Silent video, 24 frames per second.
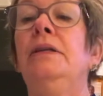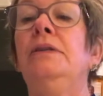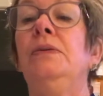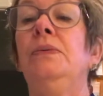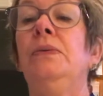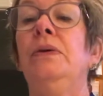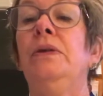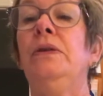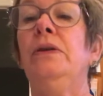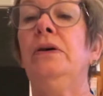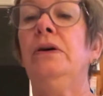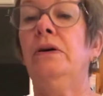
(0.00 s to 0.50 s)

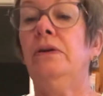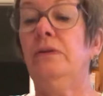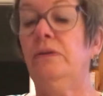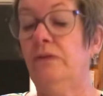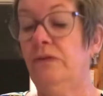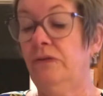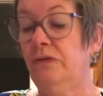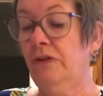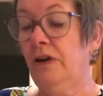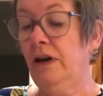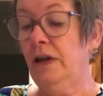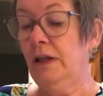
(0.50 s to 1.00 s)
that's what
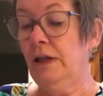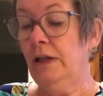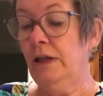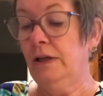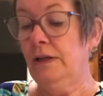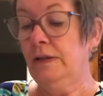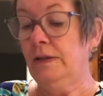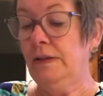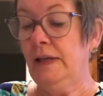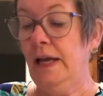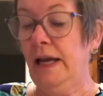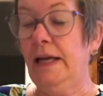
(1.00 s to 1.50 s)
the
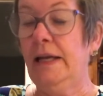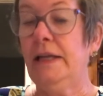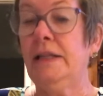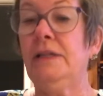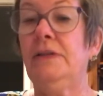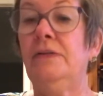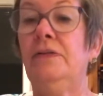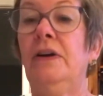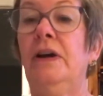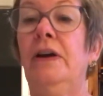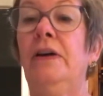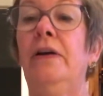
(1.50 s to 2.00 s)
front looks
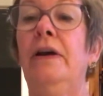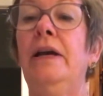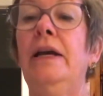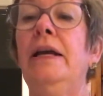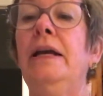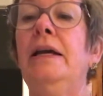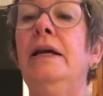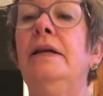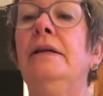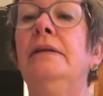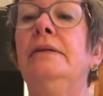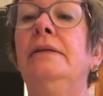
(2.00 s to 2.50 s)
like. It's
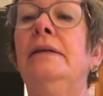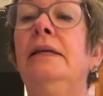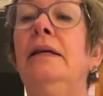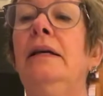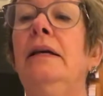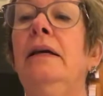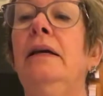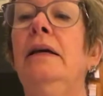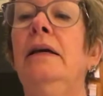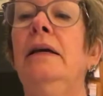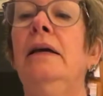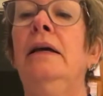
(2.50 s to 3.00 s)
very
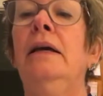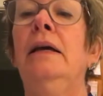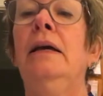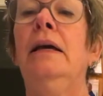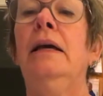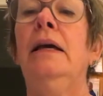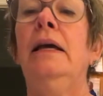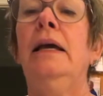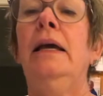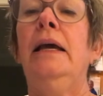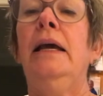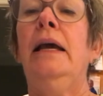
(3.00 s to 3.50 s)
easy.
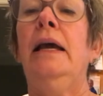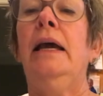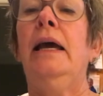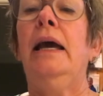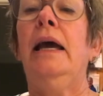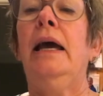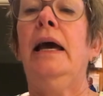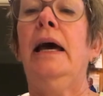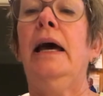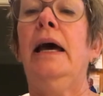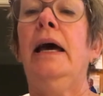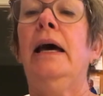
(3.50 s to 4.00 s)

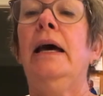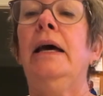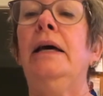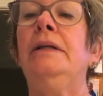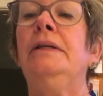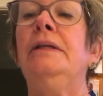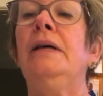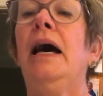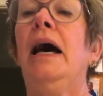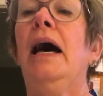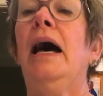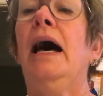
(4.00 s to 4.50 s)

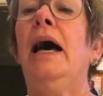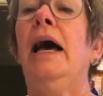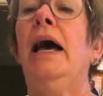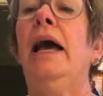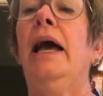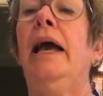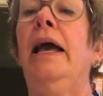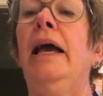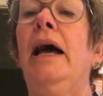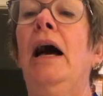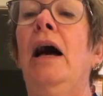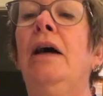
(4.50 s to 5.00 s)
And
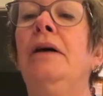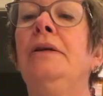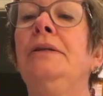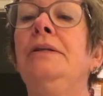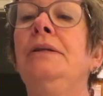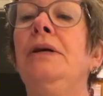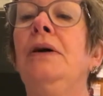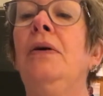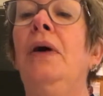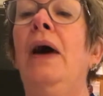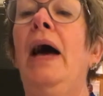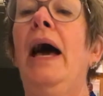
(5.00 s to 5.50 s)
I
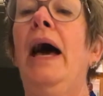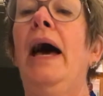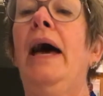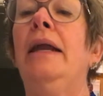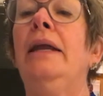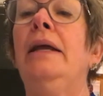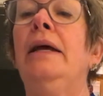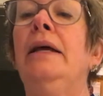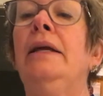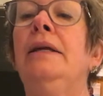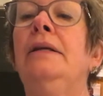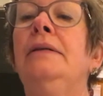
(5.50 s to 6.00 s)
also
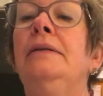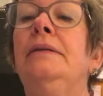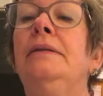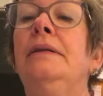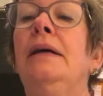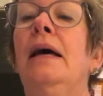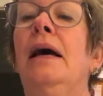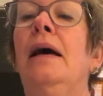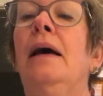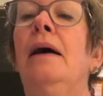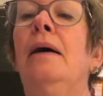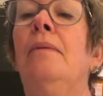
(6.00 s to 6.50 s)
added
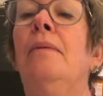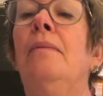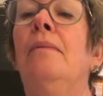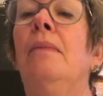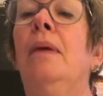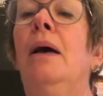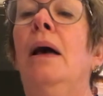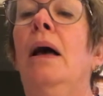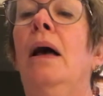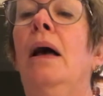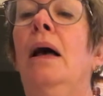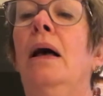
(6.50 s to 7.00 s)

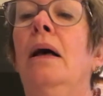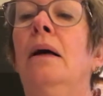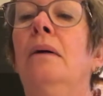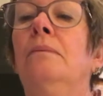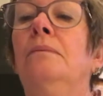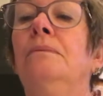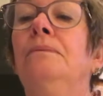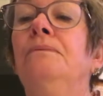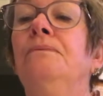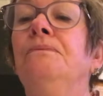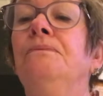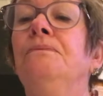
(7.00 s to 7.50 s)
some
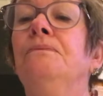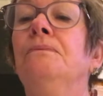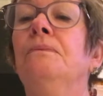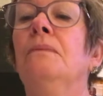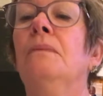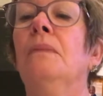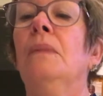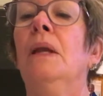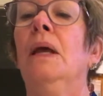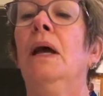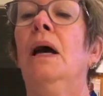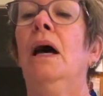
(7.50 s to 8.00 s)

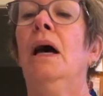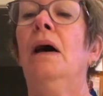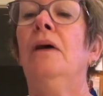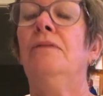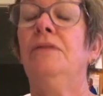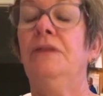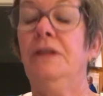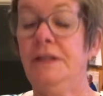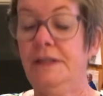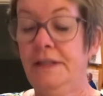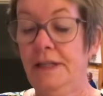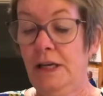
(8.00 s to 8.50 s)

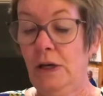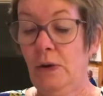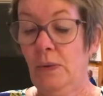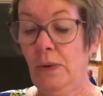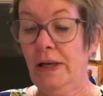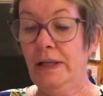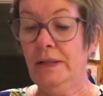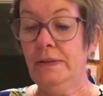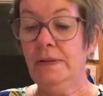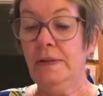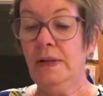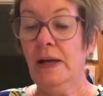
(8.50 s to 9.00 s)
of the
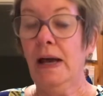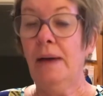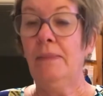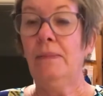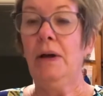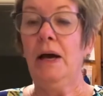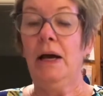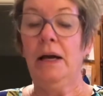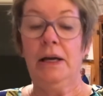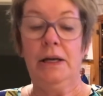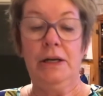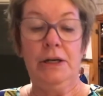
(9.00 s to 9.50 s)
sequins.
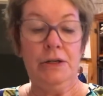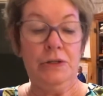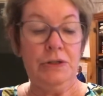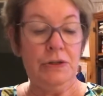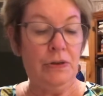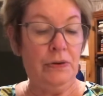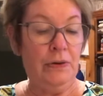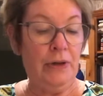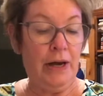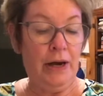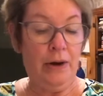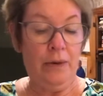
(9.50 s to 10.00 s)
I'm not going
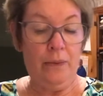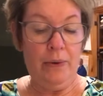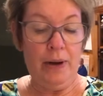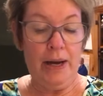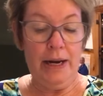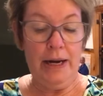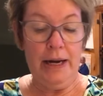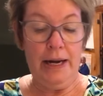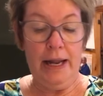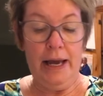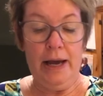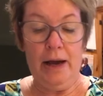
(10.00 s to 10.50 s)
to do that
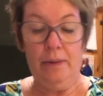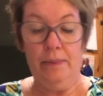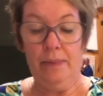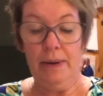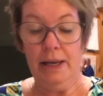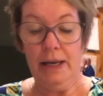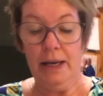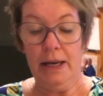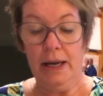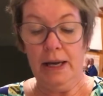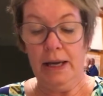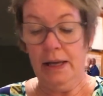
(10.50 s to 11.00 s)
right
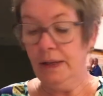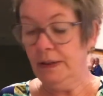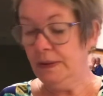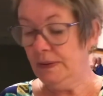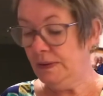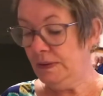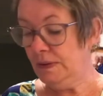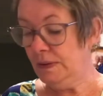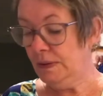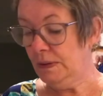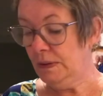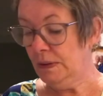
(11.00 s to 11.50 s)
now
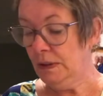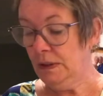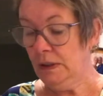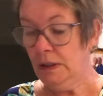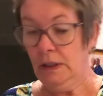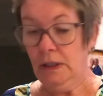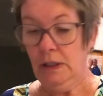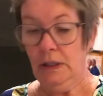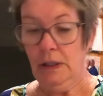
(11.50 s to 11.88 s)
because